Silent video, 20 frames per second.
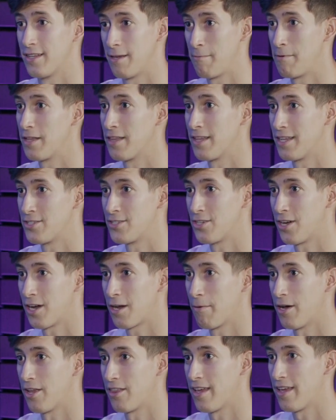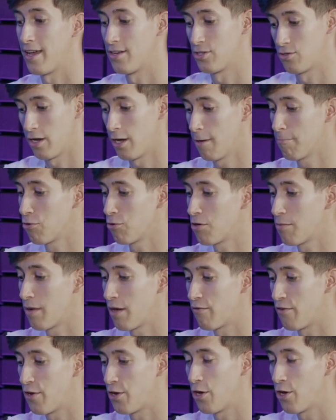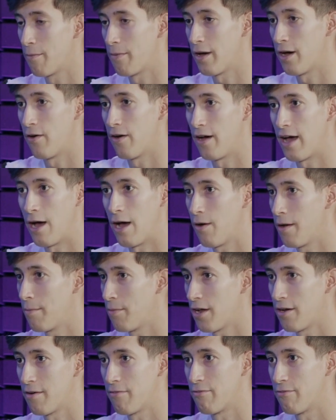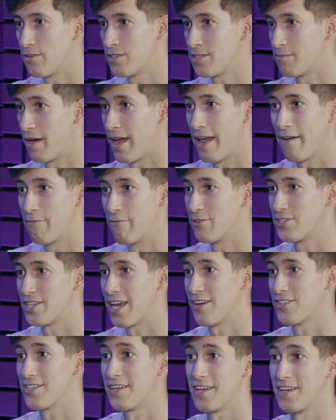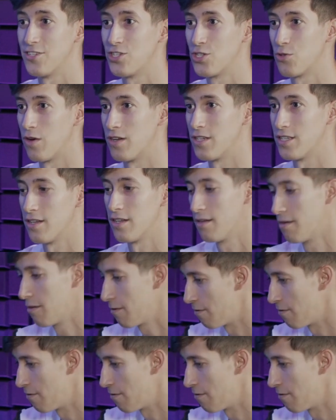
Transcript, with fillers: Let me let's talk about that. So I uploaded my video about how I bought a first my first house at age 20.